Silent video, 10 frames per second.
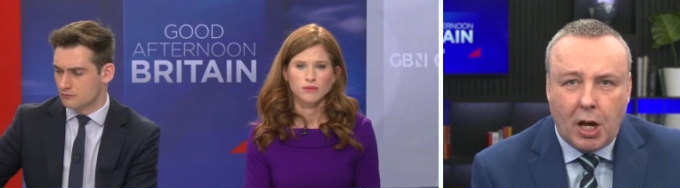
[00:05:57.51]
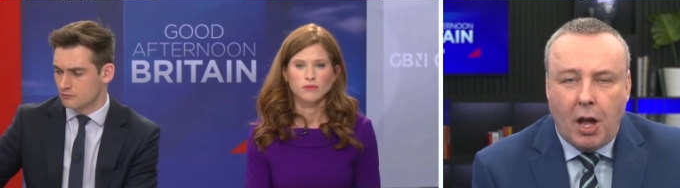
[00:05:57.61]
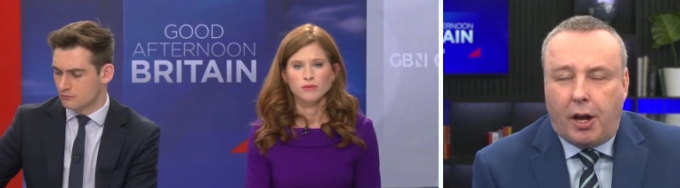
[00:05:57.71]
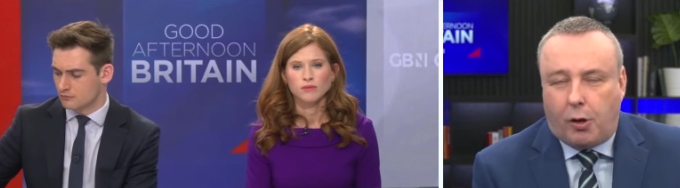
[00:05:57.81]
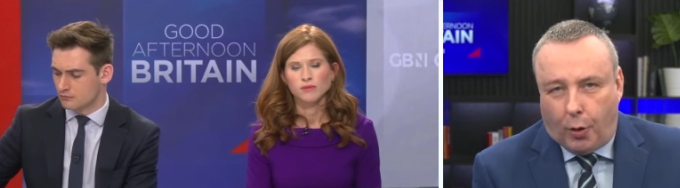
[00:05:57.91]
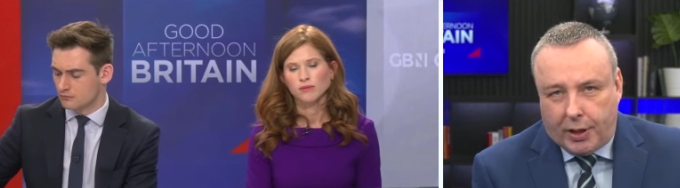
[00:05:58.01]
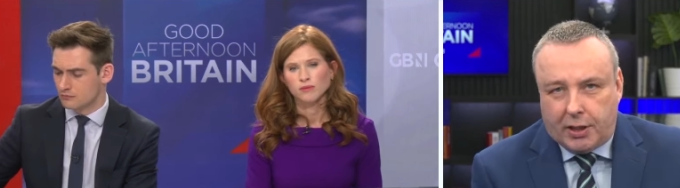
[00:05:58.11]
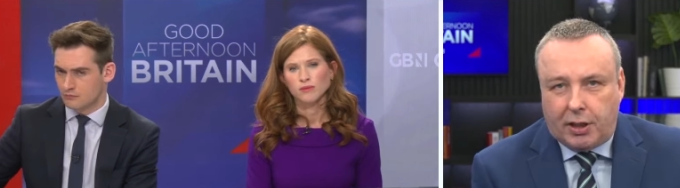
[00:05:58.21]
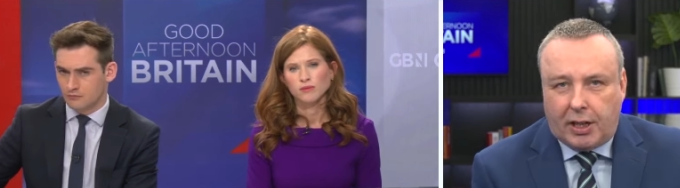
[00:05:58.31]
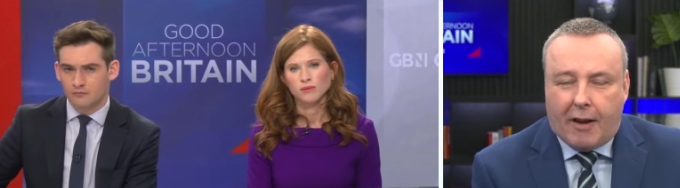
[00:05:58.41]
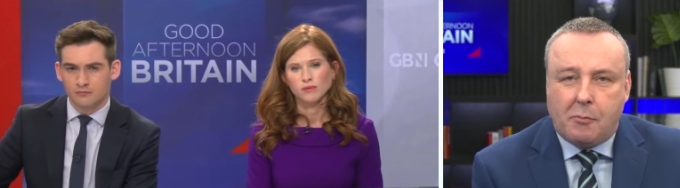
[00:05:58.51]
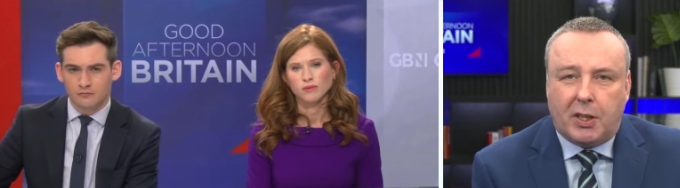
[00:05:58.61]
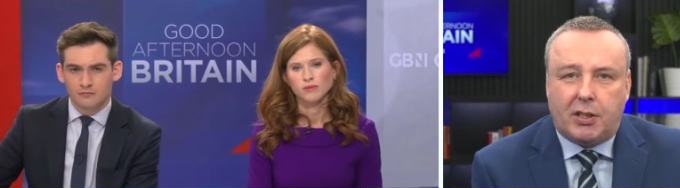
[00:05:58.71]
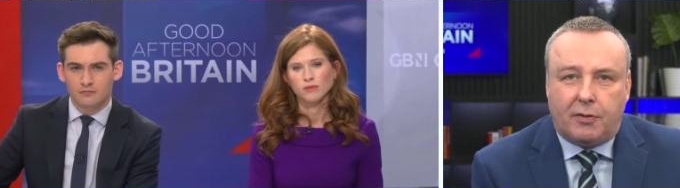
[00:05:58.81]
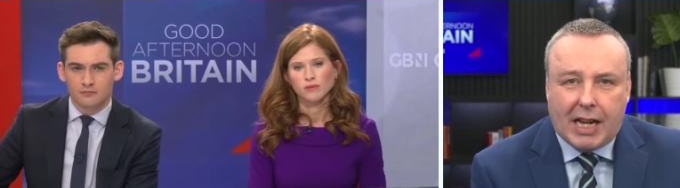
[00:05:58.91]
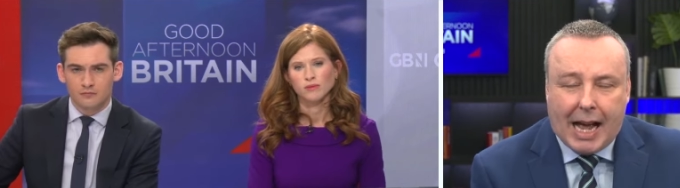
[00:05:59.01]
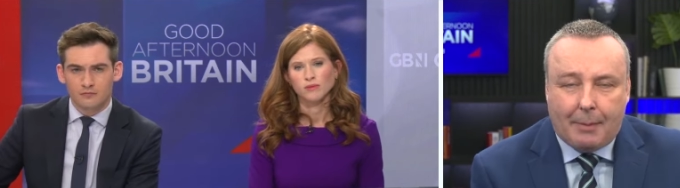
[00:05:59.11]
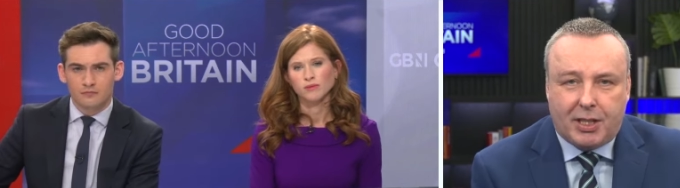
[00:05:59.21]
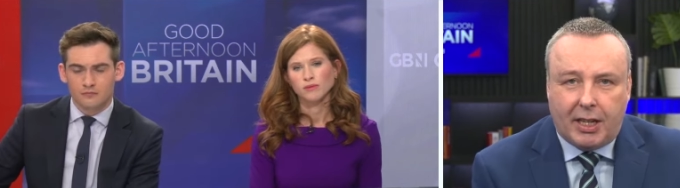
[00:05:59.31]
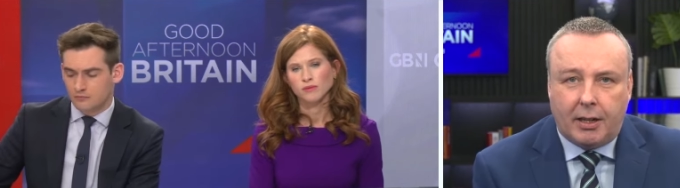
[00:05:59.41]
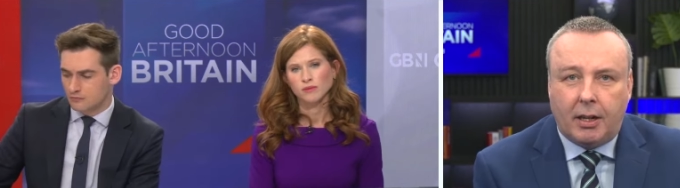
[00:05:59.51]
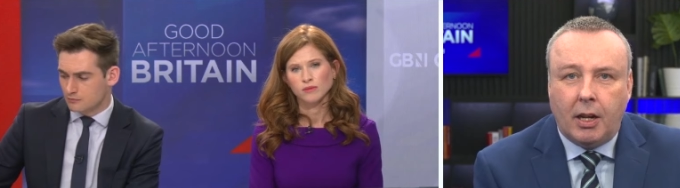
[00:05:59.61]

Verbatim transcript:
Speaker 1: according to the government, have tapped in